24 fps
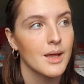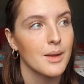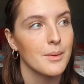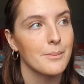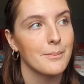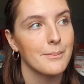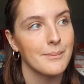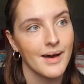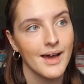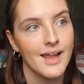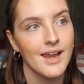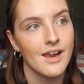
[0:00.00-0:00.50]

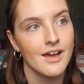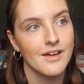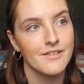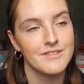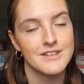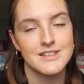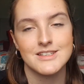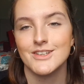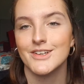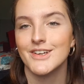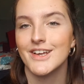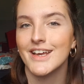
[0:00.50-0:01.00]
My life
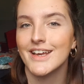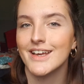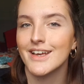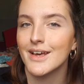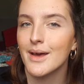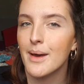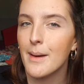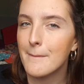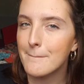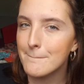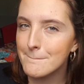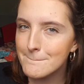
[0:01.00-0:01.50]
is looking
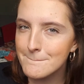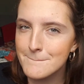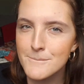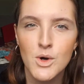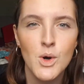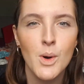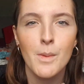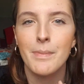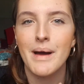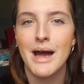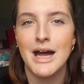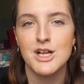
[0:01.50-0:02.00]

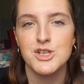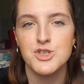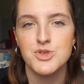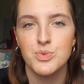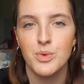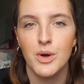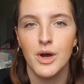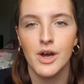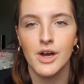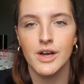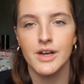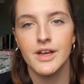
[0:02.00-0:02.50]
more
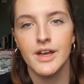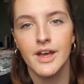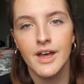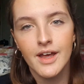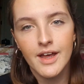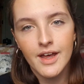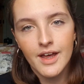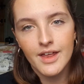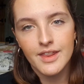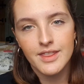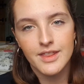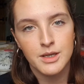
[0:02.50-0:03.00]
patchwork
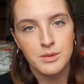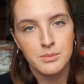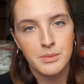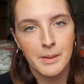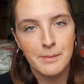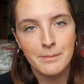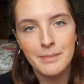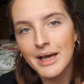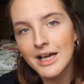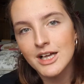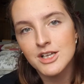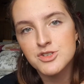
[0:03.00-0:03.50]
than my
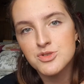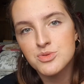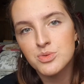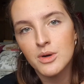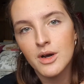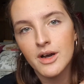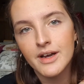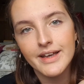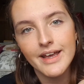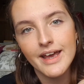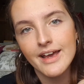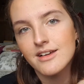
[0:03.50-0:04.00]

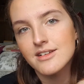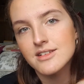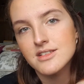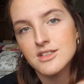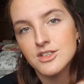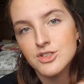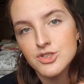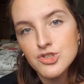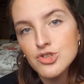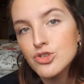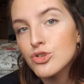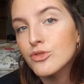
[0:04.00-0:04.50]
patchwork-esque
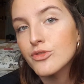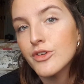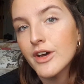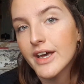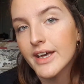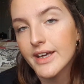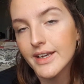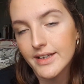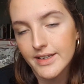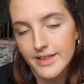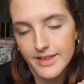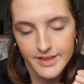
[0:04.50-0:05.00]

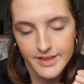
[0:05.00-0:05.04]
duvet.